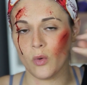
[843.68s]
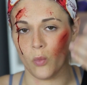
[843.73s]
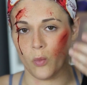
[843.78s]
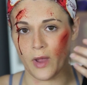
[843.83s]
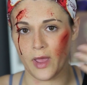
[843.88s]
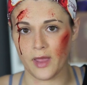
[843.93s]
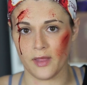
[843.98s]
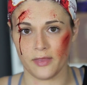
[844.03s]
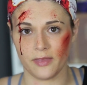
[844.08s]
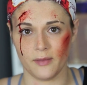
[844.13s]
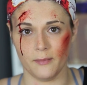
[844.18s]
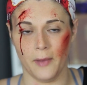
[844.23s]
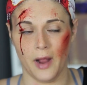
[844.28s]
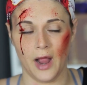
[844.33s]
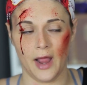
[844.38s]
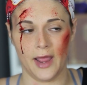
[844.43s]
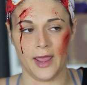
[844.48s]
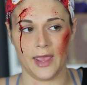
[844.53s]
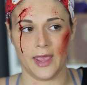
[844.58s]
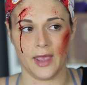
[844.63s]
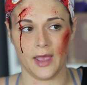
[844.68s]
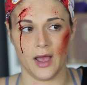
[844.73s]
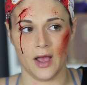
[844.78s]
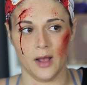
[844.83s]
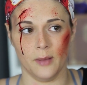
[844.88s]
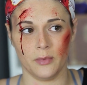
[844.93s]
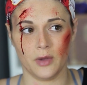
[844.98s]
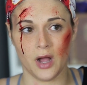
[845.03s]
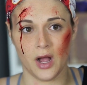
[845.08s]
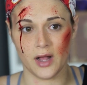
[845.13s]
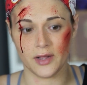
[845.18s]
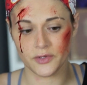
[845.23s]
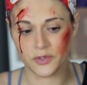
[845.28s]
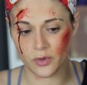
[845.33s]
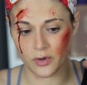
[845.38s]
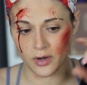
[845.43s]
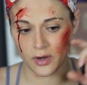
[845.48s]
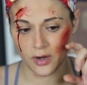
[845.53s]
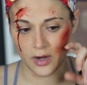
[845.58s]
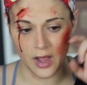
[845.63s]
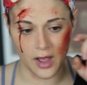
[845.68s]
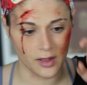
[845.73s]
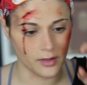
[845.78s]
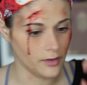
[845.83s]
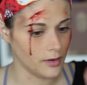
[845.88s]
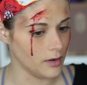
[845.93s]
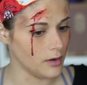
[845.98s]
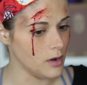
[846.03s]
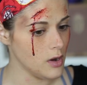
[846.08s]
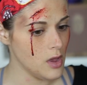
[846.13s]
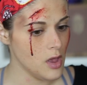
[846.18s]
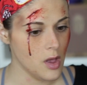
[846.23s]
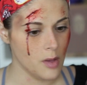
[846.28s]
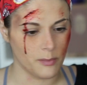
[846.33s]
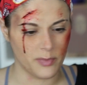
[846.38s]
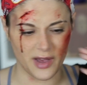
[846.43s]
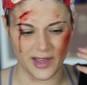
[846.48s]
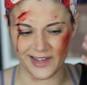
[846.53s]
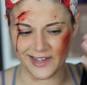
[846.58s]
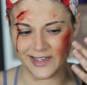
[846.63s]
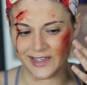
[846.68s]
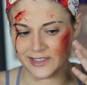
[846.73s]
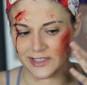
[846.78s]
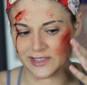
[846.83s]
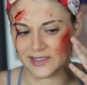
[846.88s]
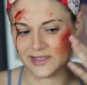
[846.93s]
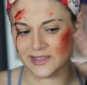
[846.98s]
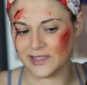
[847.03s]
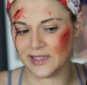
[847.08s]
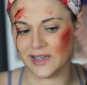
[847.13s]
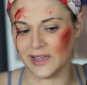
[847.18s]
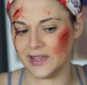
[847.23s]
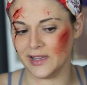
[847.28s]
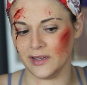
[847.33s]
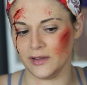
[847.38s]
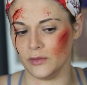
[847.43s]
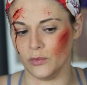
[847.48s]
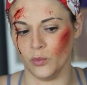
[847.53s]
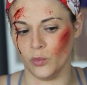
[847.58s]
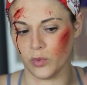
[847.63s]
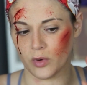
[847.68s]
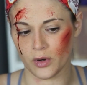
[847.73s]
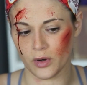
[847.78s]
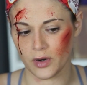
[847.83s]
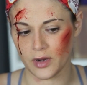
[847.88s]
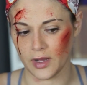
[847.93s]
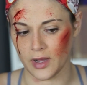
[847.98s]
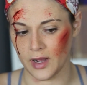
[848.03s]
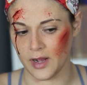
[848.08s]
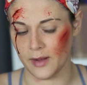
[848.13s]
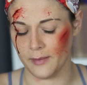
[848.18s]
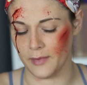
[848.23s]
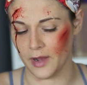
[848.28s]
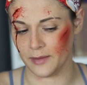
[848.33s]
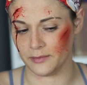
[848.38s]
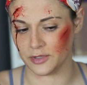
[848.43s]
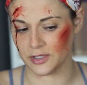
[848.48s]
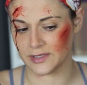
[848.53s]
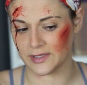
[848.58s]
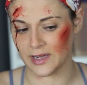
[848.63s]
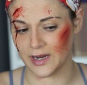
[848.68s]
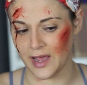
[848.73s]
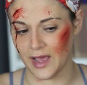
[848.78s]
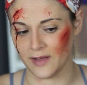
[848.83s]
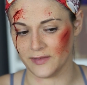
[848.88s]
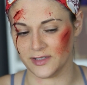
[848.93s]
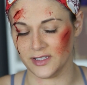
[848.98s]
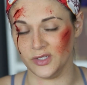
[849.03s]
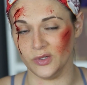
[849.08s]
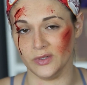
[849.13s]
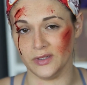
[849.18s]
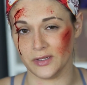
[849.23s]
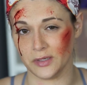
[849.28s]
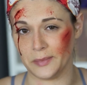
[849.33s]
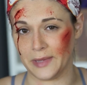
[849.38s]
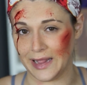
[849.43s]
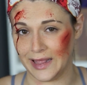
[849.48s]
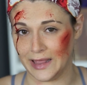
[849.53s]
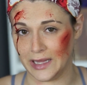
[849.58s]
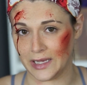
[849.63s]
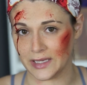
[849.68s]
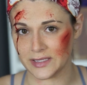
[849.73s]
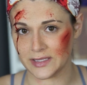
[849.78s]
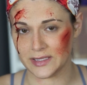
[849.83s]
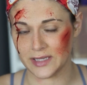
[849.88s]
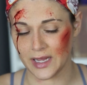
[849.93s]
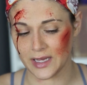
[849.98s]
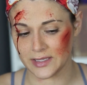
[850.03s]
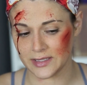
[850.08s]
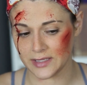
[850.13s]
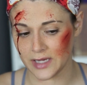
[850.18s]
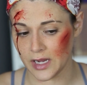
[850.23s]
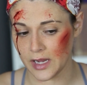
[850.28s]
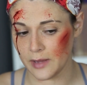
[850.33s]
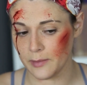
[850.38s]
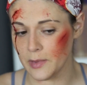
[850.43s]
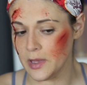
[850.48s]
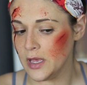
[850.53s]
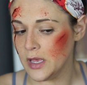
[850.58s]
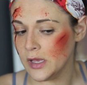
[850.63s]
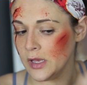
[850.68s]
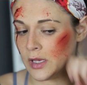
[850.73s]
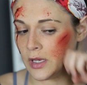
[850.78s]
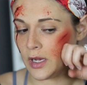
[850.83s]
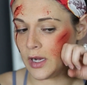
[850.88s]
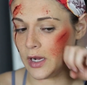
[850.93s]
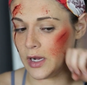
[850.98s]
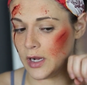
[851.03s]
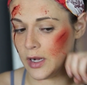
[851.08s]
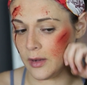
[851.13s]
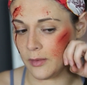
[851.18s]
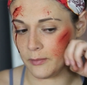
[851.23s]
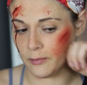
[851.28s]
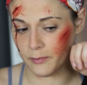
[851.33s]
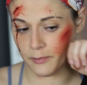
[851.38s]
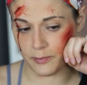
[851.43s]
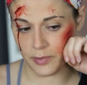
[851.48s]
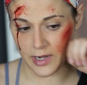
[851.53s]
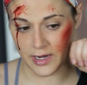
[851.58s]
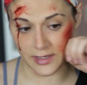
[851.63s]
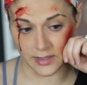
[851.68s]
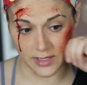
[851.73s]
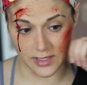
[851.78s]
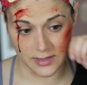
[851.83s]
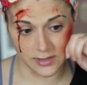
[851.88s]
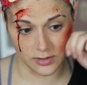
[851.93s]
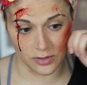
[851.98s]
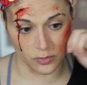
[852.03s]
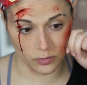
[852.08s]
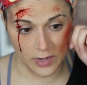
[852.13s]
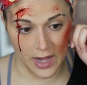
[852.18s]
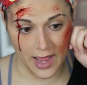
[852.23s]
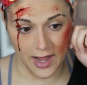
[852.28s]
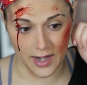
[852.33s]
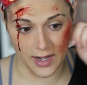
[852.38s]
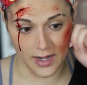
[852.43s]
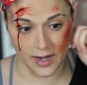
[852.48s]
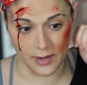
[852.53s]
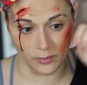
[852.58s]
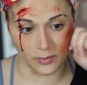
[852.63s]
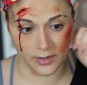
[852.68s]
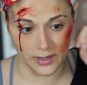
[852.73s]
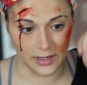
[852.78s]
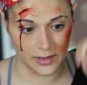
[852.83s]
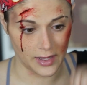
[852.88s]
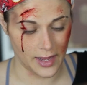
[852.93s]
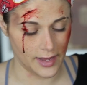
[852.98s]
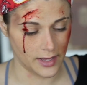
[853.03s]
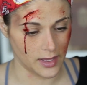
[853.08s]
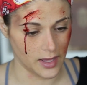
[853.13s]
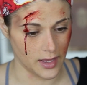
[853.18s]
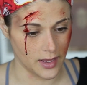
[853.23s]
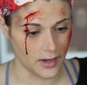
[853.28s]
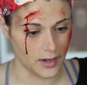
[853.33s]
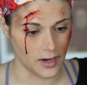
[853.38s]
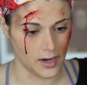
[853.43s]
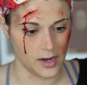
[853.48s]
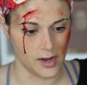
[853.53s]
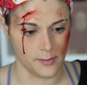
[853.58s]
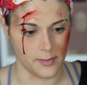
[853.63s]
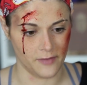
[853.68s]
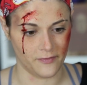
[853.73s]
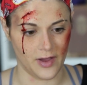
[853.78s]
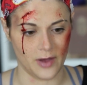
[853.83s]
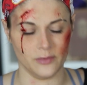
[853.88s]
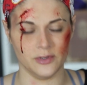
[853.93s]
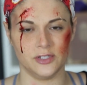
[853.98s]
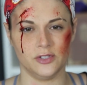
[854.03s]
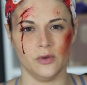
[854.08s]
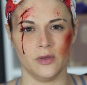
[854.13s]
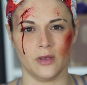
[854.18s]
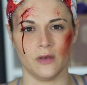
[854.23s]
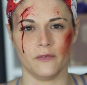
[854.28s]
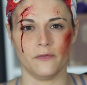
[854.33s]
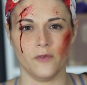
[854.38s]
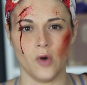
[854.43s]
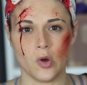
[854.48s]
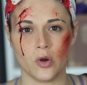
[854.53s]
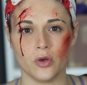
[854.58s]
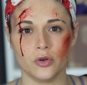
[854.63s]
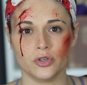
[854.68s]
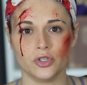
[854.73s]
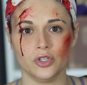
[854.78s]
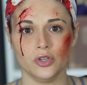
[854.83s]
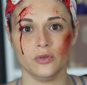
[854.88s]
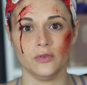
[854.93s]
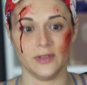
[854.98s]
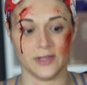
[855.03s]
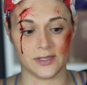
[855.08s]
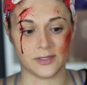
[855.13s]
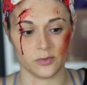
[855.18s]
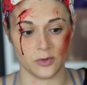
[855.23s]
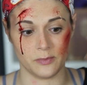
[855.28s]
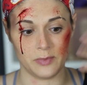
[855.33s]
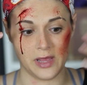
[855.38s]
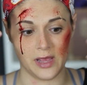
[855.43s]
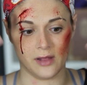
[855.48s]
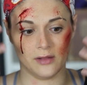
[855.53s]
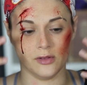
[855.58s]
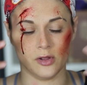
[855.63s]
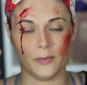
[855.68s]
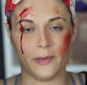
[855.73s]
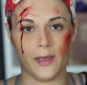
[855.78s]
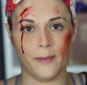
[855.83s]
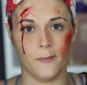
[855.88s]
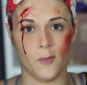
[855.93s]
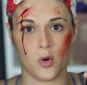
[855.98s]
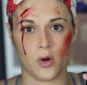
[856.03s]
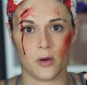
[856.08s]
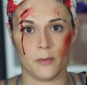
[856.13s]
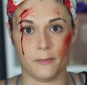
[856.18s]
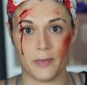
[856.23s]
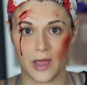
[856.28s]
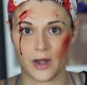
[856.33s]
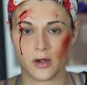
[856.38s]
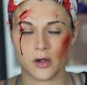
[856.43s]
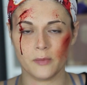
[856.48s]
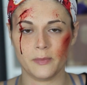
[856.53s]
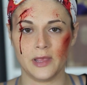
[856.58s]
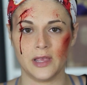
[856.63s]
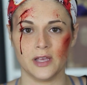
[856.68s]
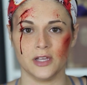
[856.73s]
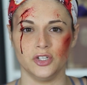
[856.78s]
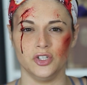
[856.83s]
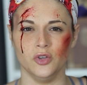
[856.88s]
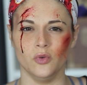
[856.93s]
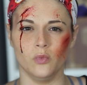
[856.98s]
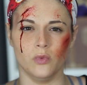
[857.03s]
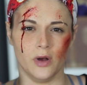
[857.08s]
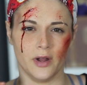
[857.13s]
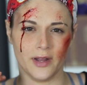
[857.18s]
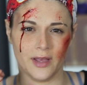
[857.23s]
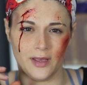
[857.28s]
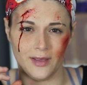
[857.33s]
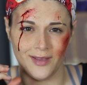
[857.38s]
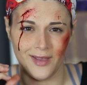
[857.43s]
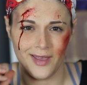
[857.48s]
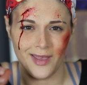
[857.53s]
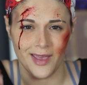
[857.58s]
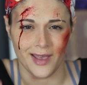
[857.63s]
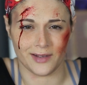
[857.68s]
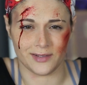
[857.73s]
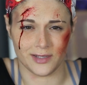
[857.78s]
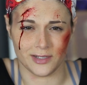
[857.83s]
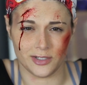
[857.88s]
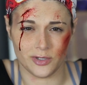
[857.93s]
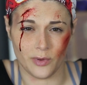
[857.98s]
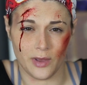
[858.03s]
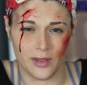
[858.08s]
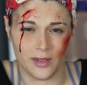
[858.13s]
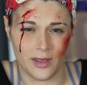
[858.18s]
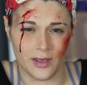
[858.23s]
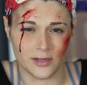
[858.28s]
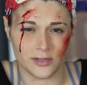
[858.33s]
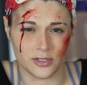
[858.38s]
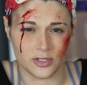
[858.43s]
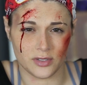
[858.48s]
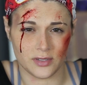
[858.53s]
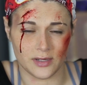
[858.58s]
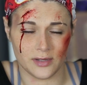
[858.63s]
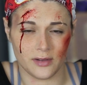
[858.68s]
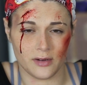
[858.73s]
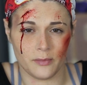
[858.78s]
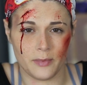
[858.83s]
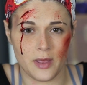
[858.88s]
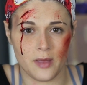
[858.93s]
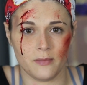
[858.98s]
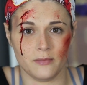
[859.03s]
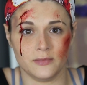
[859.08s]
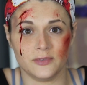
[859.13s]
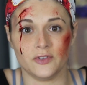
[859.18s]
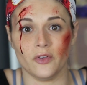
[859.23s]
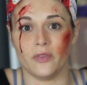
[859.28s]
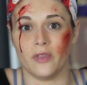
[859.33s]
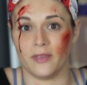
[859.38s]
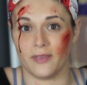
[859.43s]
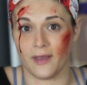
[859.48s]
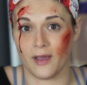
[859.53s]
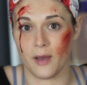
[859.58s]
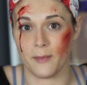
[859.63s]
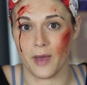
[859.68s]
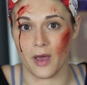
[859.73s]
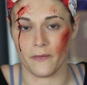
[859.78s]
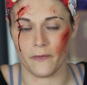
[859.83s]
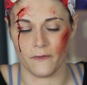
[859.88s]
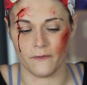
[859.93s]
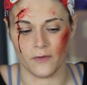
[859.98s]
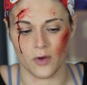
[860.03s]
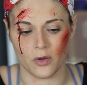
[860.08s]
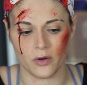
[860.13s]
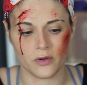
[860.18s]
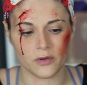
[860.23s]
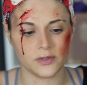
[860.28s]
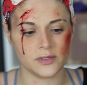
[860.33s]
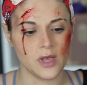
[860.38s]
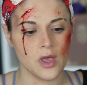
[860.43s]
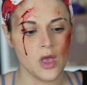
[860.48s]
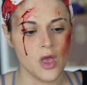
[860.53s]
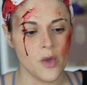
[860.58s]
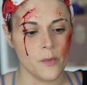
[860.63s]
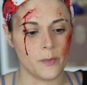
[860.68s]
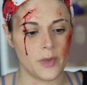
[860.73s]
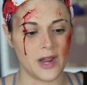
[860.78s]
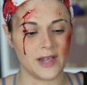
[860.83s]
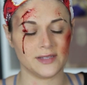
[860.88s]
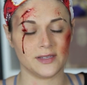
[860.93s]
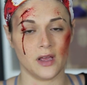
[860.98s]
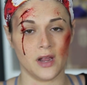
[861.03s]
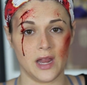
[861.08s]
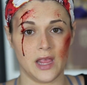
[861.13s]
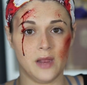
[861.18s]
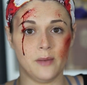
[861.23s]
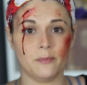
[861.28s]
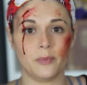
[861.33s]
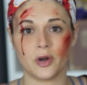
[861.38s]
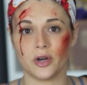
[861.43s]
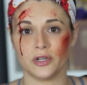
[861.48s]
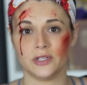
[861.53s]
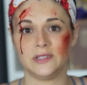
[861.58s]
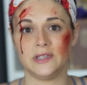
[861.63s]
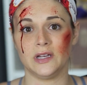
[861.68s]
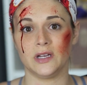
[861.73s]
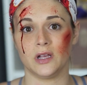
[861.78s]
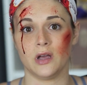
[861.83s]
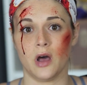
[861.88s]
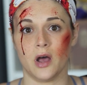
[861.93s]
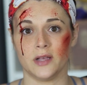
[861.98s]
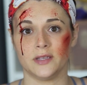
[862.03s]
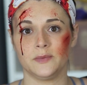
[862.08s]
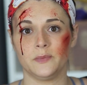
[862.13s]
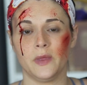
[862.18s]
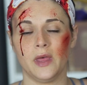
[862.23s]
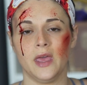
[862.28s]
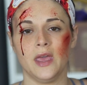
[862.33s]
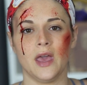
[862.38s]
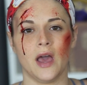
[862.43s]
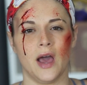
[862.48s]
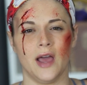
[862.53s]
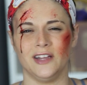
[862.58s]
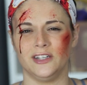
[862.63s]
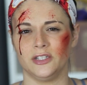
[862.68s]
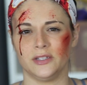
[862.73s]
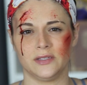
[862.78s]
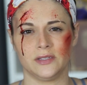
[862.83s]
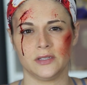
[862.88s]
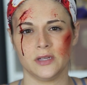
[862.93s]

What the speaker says: with my contour color, but it just didn't work. I'm just gonna have to do a little bit less next time. But it does look red, and I really like it. If I was doing a photo shoot, this would be a little bit more better, because you want to accentuate things just a little bit so that they come out in the photos. But as an in-person cosplay, I